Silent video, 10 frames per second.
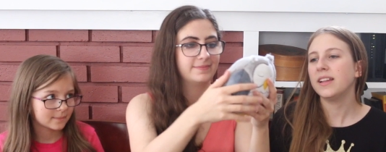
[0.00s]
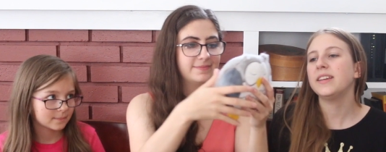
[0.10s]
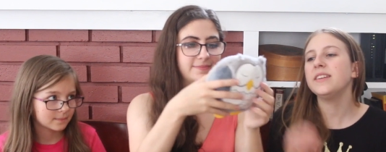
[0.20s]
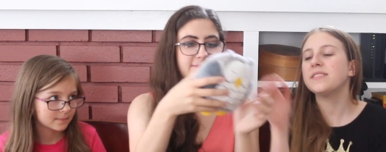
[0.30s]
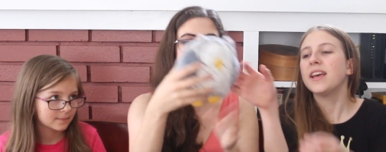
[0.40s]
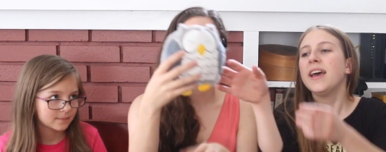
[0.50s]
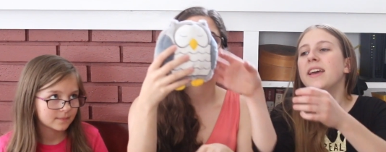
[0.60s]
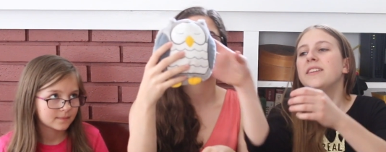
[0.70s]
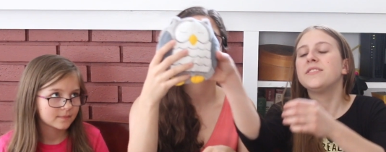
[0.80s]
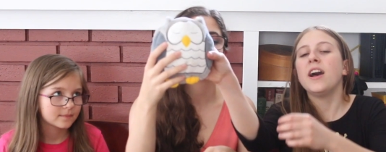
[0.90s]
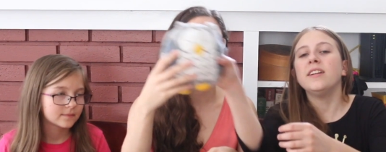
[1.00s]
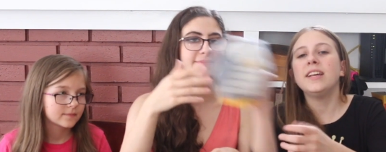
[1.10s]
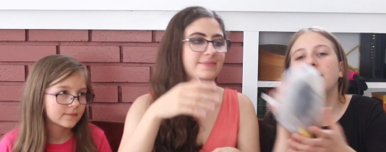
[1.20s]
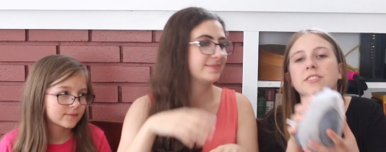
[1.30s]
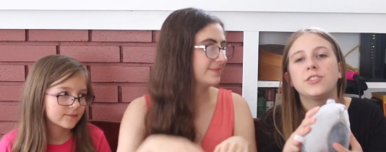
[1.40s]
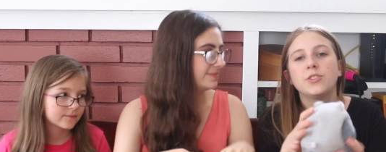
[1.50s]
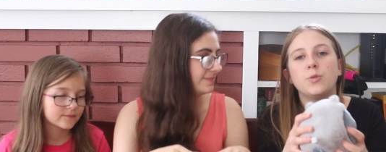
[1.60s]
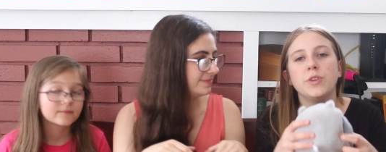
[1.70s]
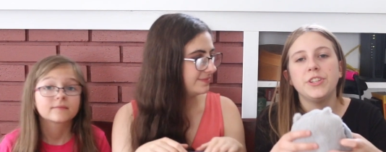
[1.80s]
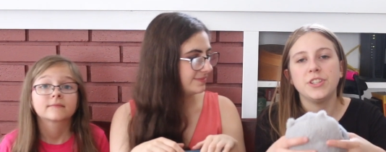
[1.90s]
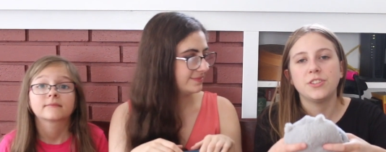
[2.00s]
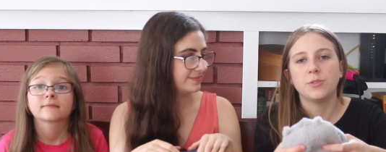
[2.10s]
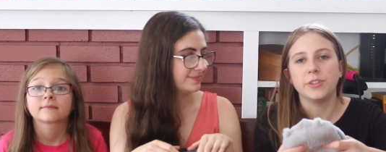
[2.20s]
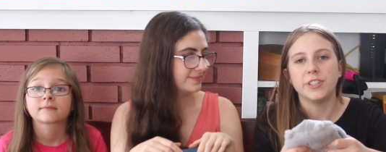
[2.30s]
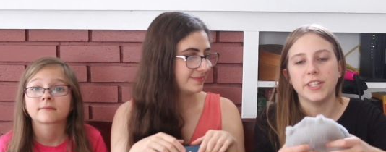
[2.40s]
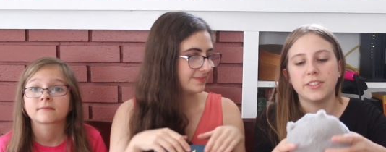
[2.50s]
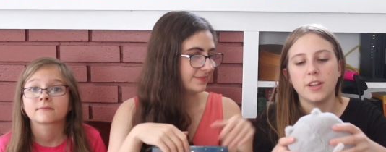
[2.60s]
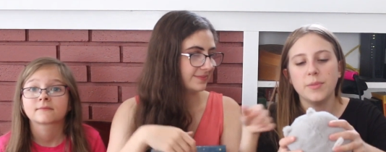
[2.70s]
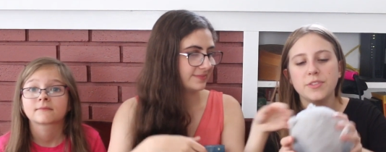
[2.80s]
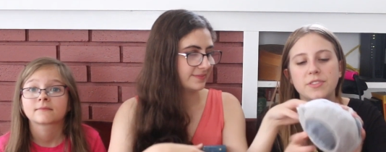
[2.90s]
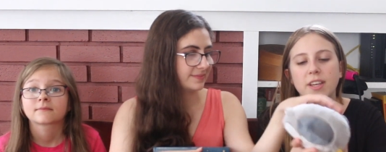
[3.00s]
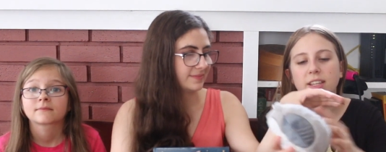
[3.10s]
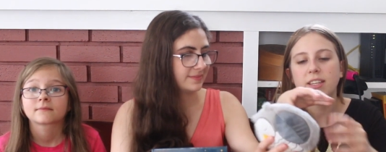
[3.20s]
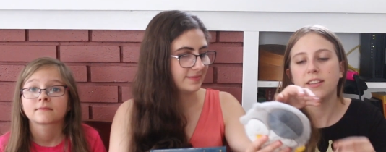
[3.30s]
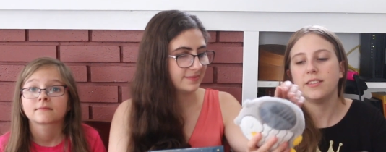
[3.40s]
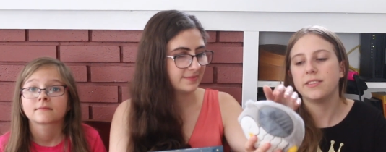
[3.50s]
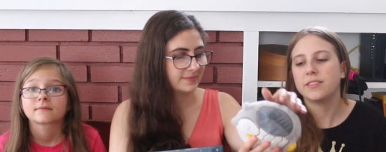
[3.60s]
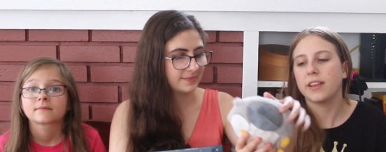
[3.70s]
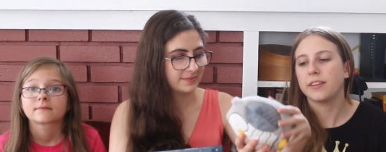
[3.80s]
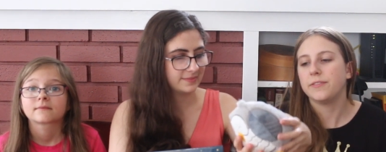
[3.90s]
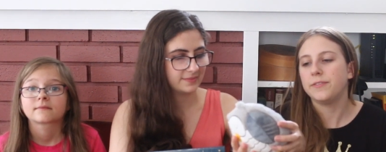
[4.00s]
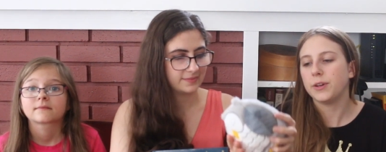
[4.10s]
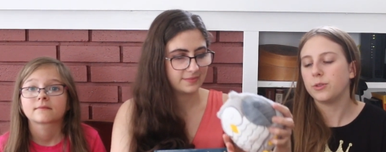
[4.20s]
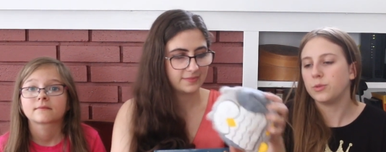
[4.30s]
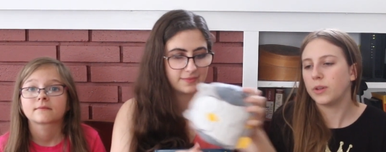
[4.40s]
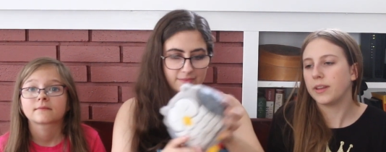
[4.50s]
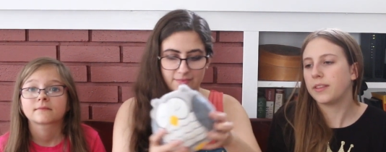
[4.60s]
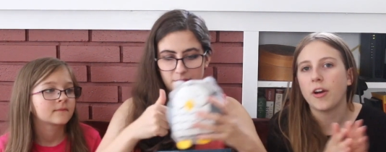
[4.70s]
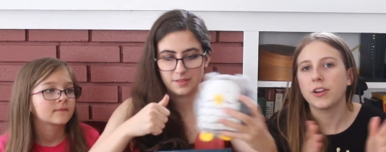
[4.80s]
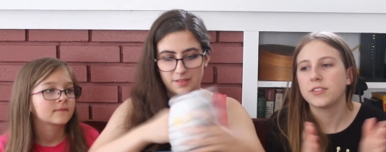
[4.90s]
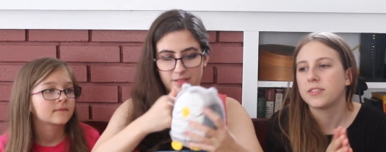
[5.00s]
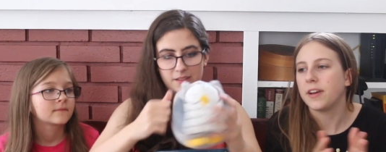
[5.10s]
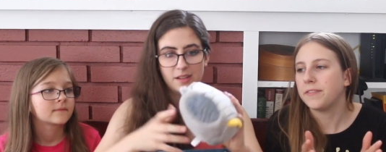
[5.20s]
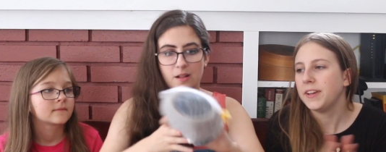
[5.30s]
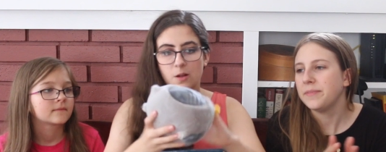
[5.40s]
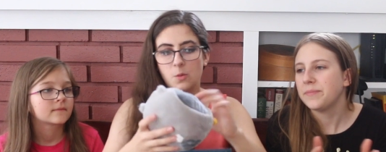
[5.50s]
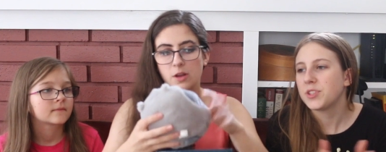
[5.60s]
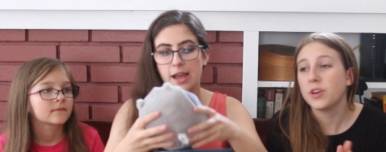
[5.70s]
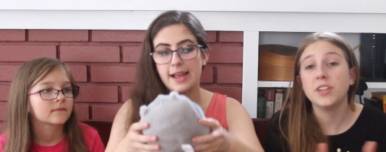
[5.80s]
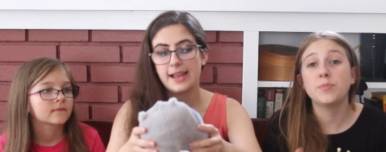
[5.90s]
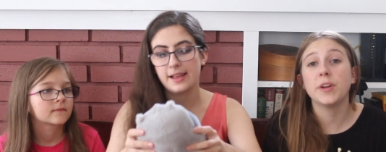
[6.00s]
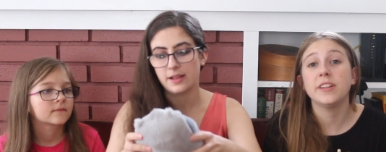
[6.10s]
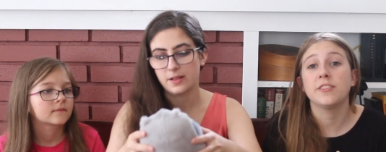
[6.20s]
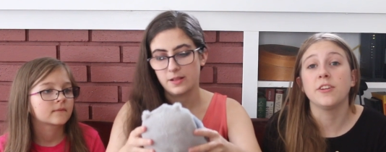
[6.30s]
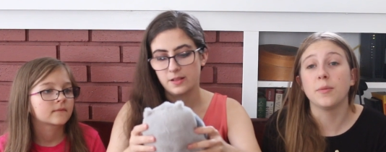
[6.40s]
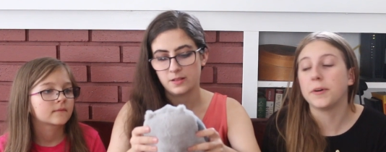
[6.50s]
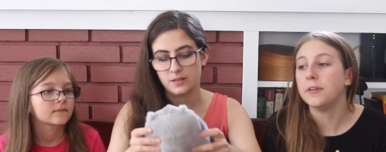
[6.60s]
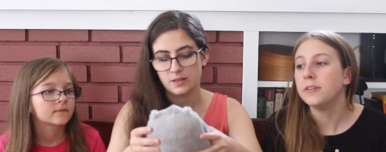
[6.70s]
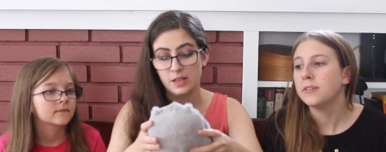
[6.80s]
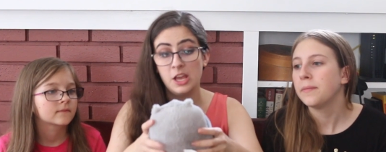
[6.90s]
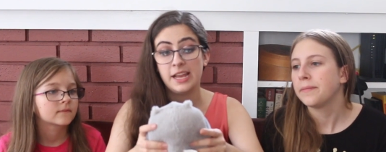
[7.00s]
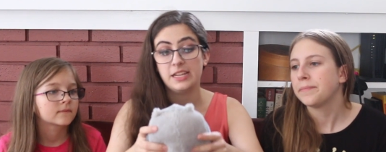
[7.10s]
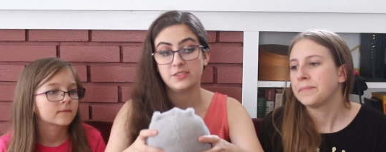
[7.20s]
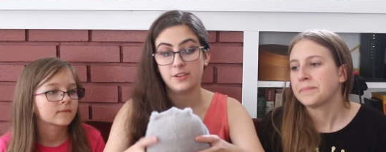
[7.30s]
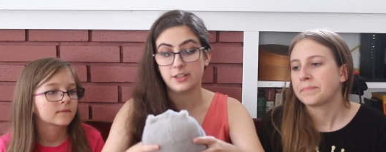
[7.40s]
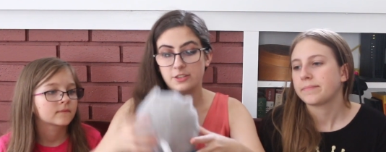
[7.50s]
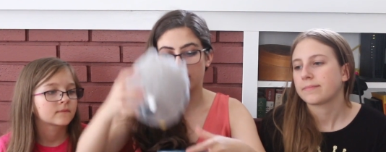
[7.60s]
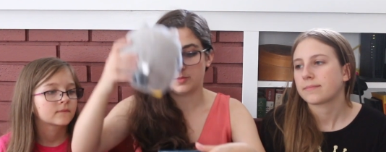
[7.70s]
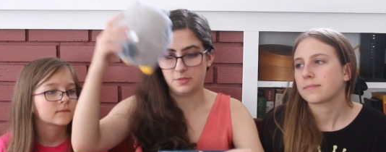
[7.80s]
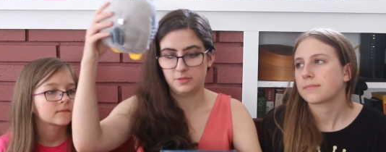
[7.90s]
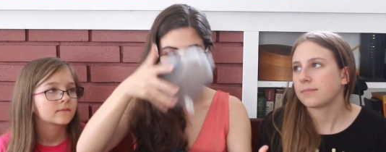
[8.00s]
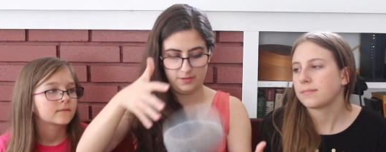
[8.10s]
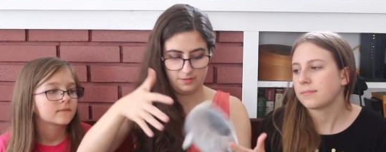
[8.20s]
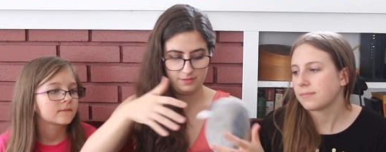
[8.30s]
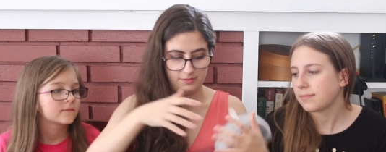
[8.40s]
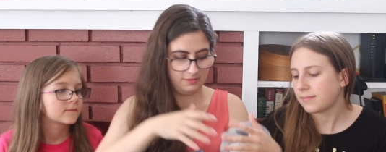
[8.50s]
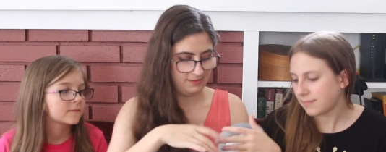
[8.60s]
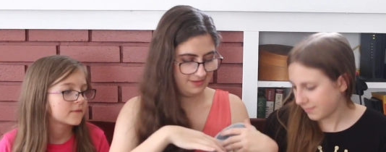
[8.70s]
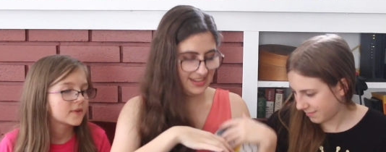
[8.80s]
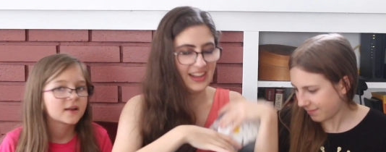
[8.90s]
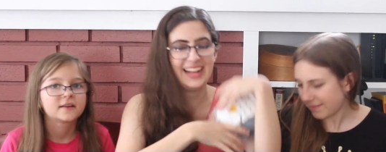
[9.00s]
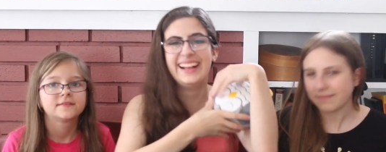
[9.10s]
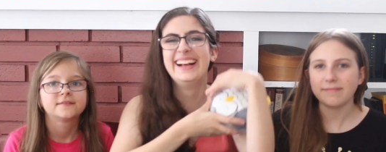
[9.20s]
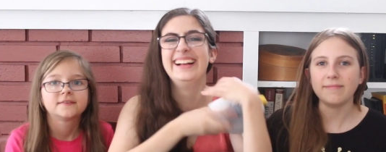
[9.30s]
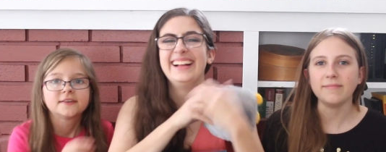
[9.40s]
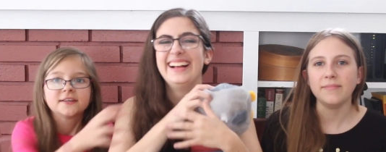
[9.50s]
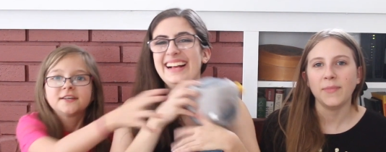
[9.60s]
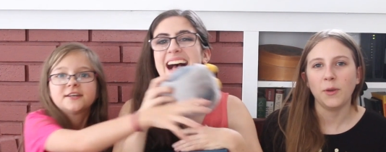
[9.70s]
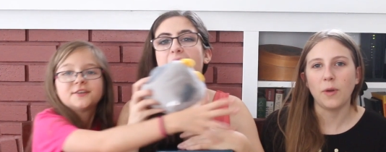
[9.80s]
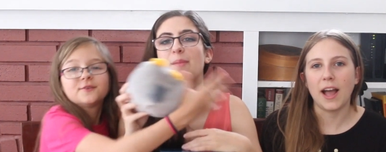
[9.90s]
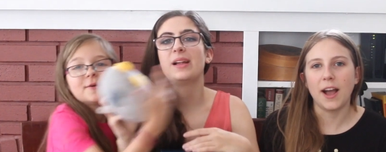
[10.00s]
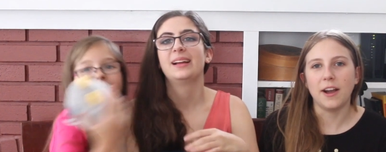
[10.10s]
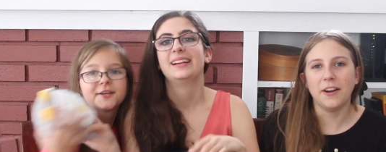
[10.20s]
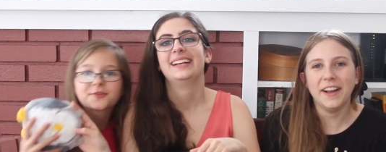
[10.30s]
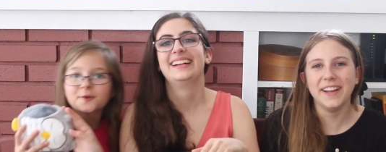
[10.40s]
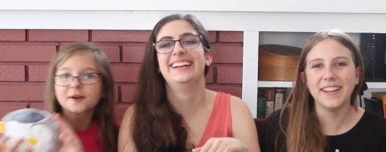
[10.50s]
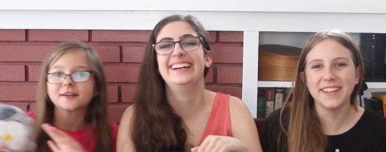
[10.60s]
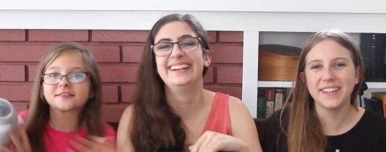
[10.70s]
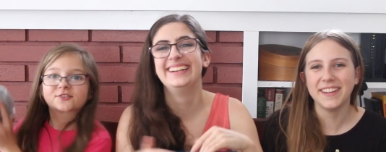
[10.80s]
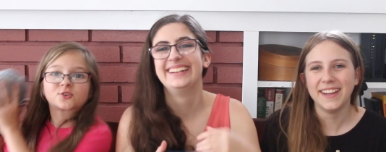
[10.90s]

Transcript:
Speaker 1: Like he's he's not like squishy squishy. It's almost like he's like filled with hard stuffing. Well, so he's pretty durable. He's very durable wow. Can you throw it at the